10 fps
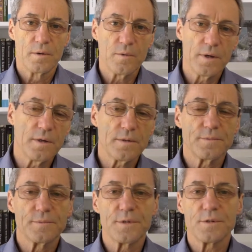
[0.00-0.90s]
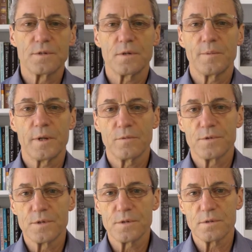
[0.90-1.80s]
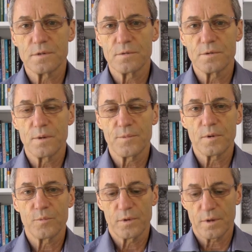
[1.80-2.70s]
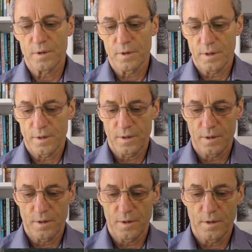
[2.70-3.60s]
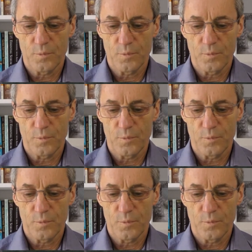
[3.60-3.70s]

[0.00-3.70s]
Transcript: Well, there's a certain amount of resistance to adopting a product line uh,